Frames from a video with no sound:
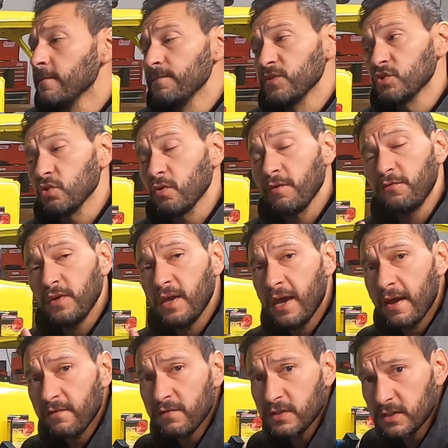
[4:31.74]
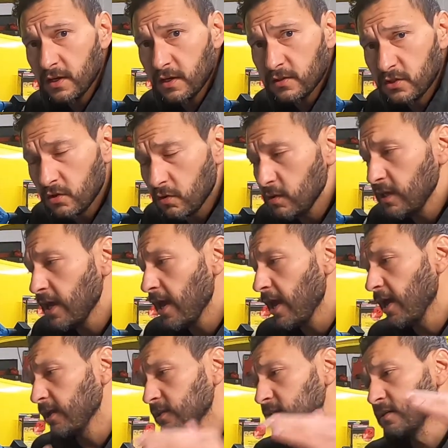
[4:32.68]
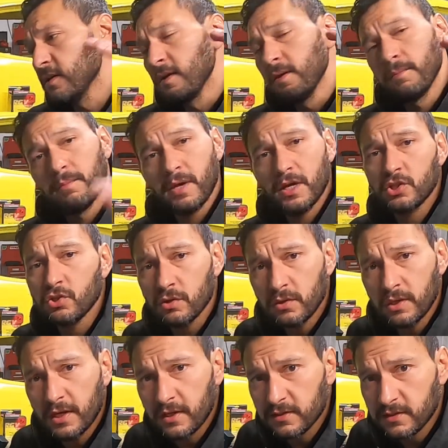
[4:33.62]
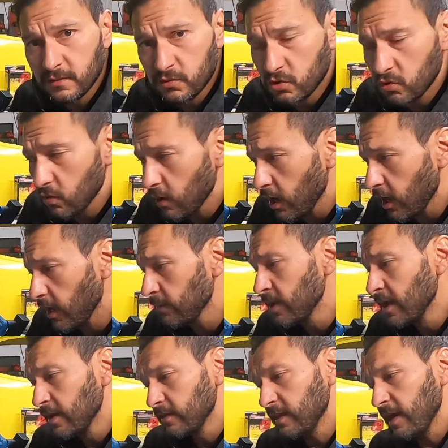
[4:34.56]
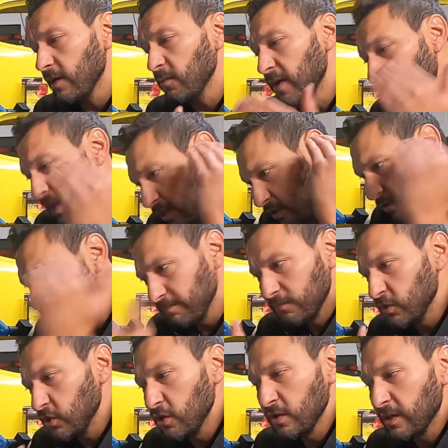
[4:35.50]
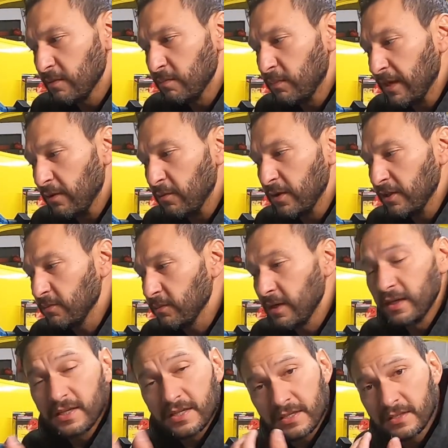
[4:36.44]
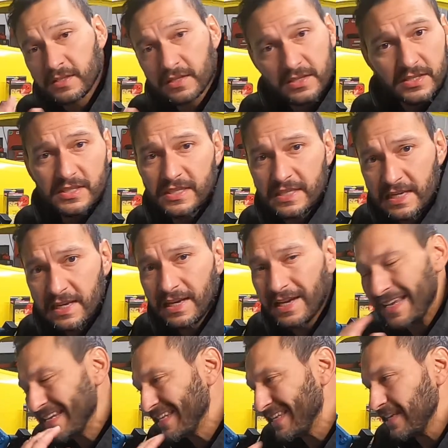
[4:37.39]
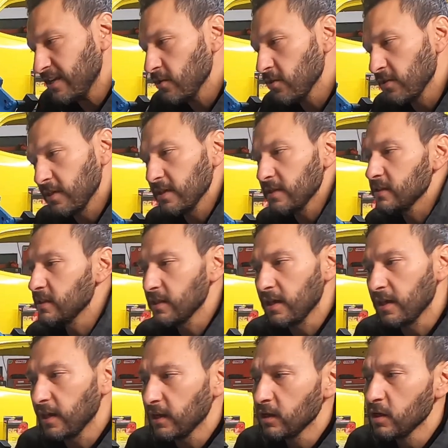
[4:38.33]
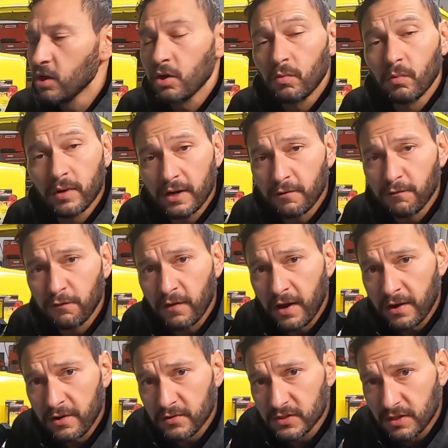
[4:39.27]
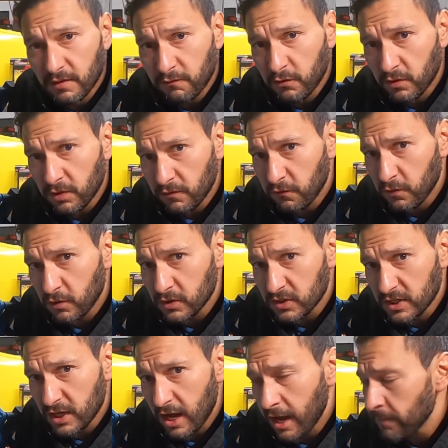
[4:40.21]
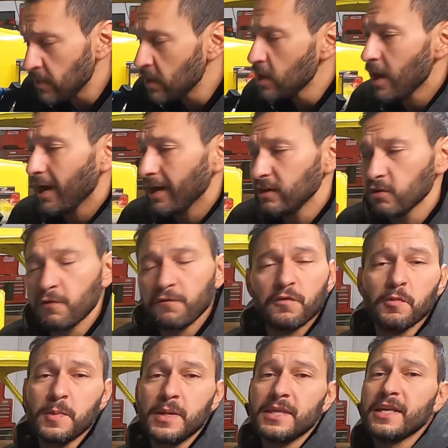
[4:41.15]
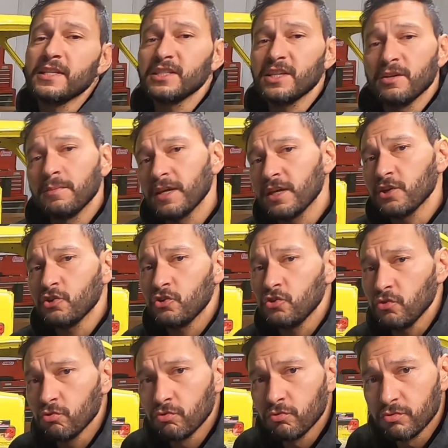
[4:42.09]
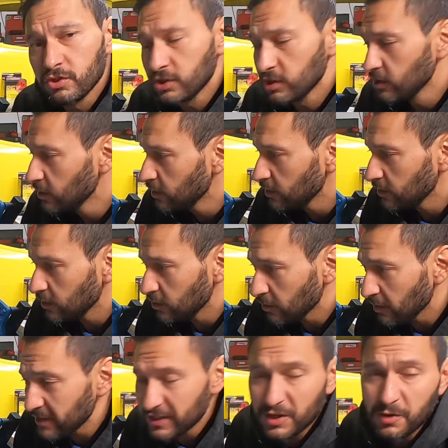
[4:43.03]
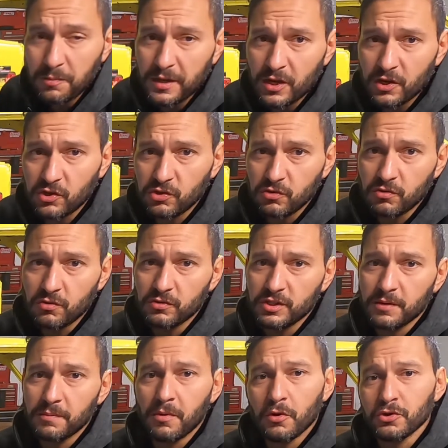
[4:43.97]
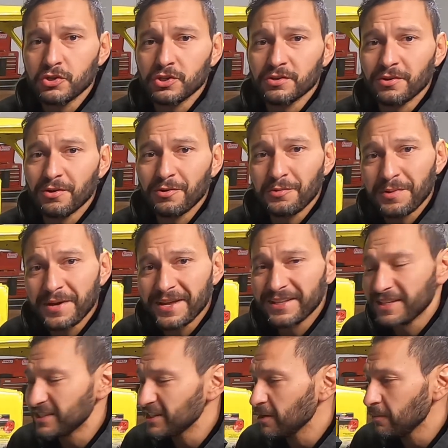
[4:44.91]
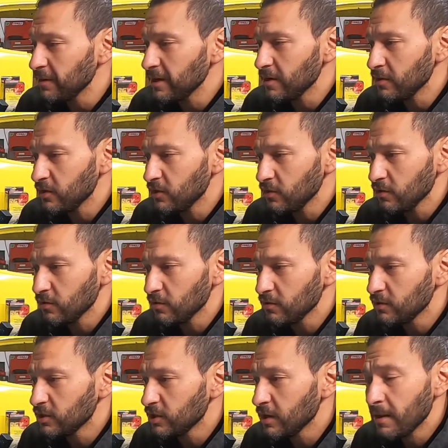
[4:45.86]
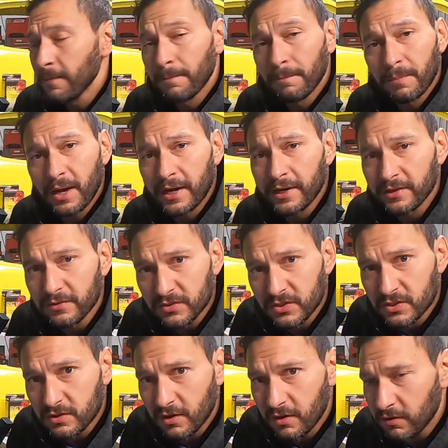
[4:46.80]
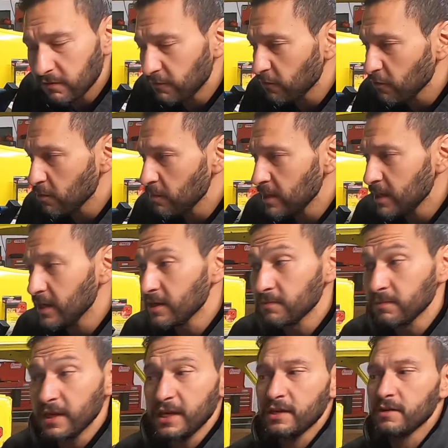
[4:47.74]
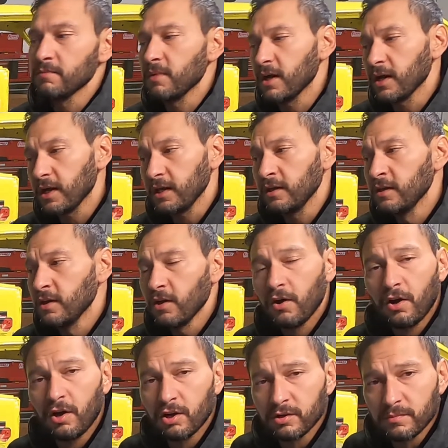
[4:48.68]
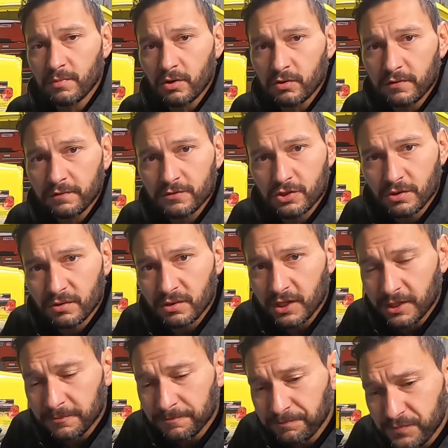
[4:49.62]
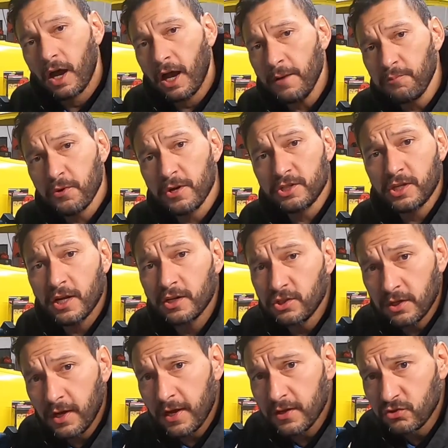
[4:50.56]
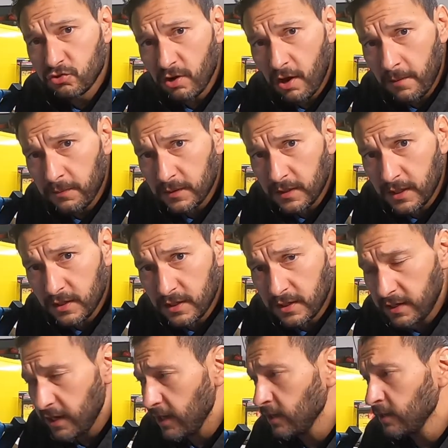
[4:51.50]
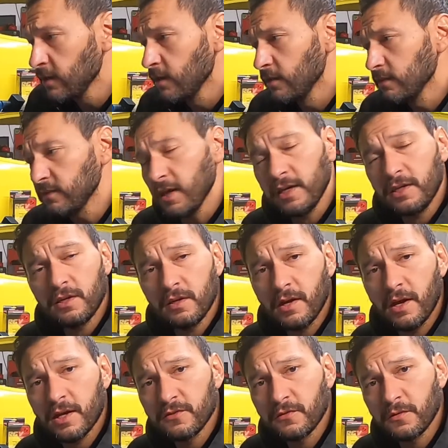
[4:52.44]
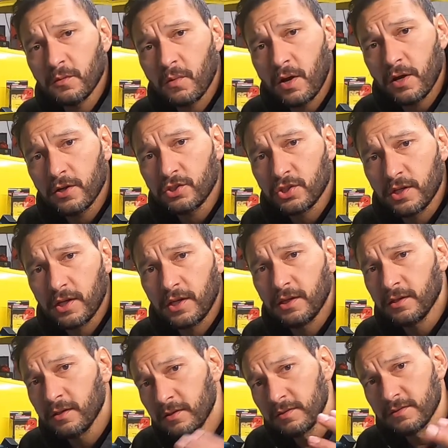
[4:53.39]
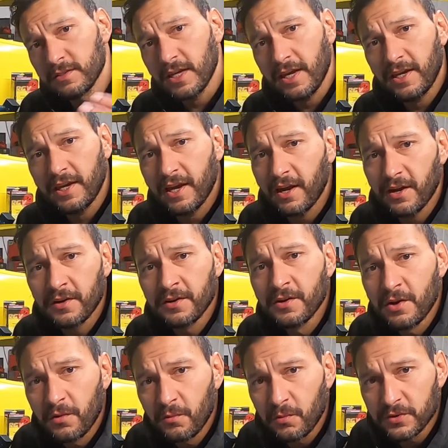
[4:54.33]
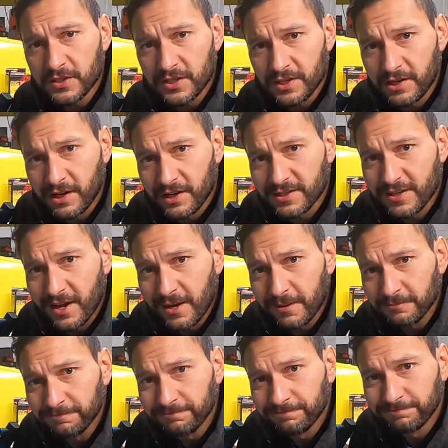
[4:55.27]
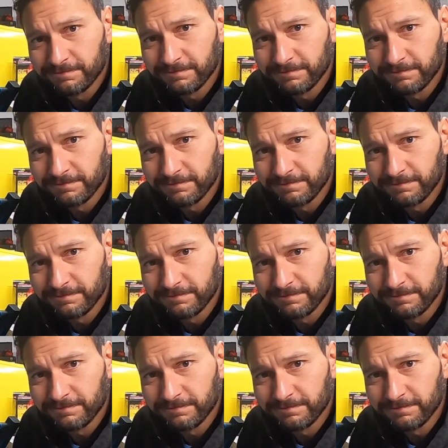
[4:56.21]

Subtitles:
So if you haven't done so yet, make sure you hit subscribe. That way you can be with me to see and hear this thing when it fires up for the first time. I know for me that's going to be a huge, that's going to be a huge emotional win. It's going to be a huge milestone for me and in my automotive journey. I appreciate you guys dropping in today. Thank you guys for watching. Take care. We'll see you next time.